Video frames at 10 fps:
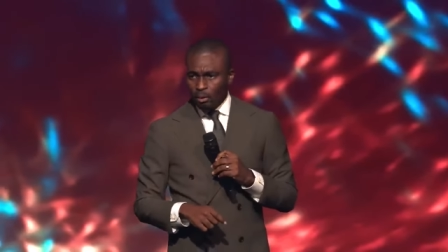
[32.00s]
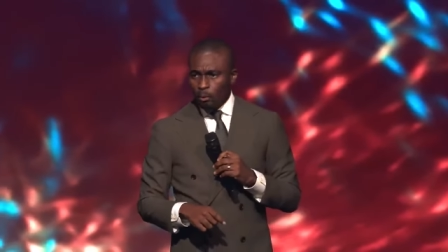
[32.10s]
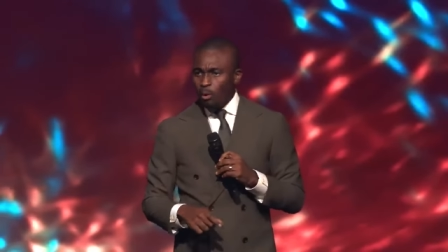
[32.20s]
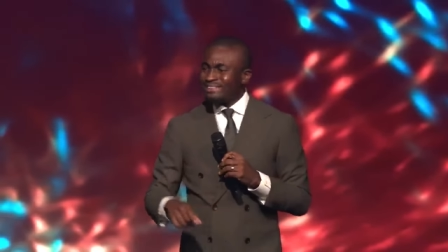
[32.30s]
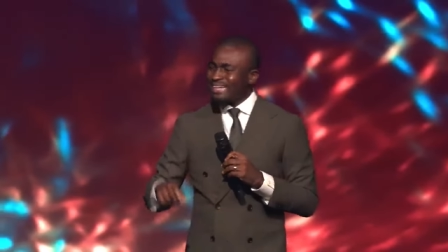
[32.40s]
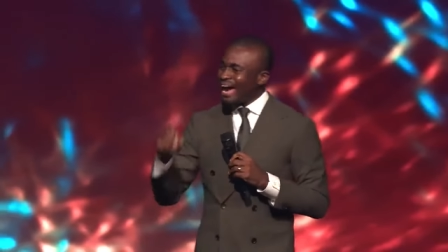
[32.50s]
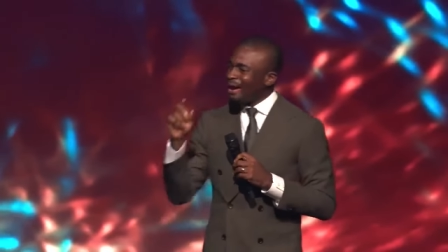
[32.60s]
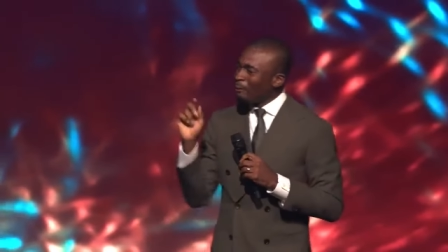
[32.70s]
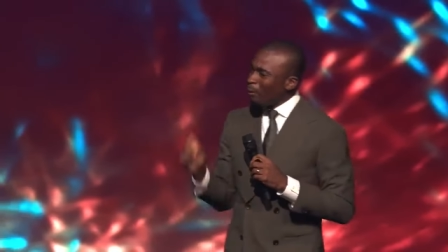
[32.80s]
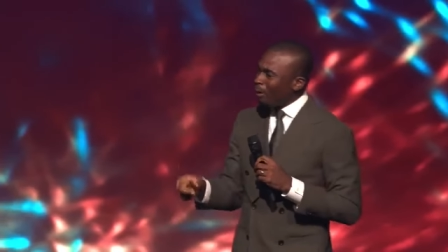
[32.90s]
What
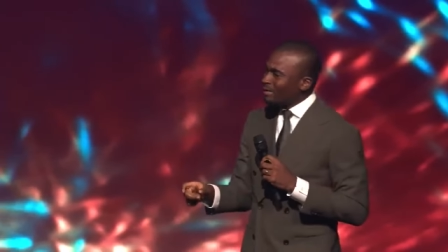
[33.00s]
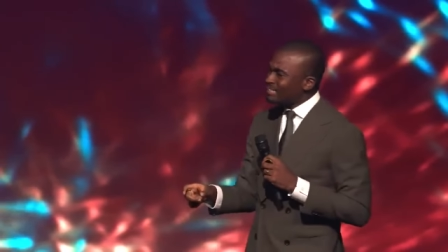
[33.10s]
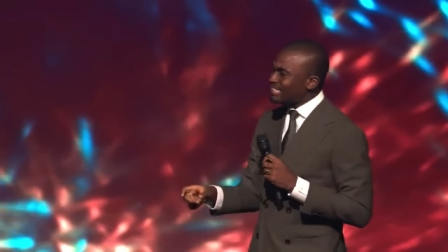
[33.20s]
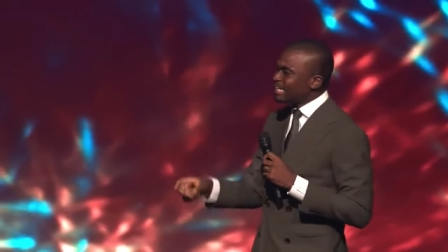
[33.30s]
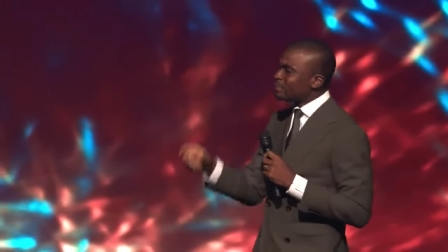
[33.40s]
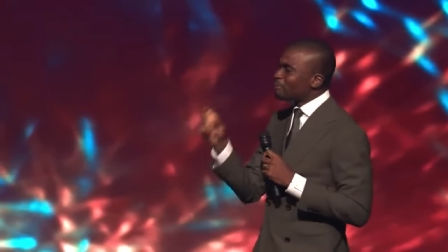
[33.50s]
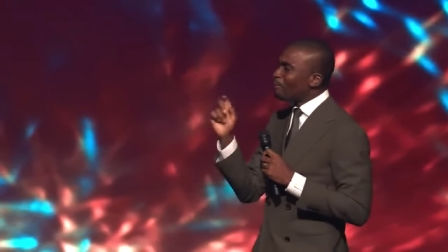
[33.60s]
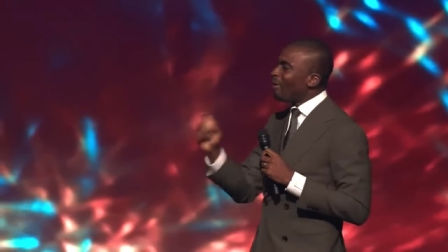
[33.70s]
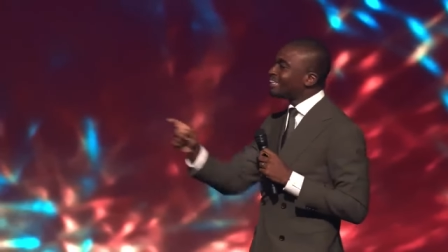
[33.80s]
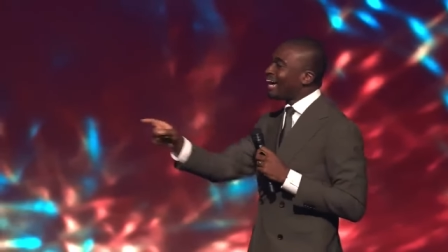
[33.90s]
I want is
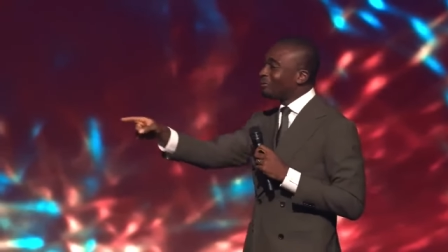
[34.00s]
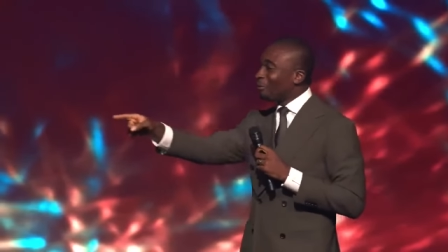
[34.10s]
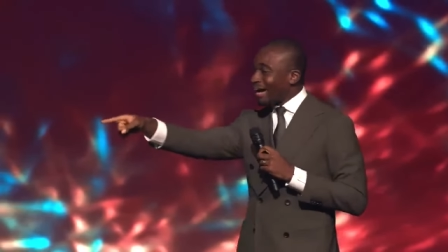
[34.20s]
more than your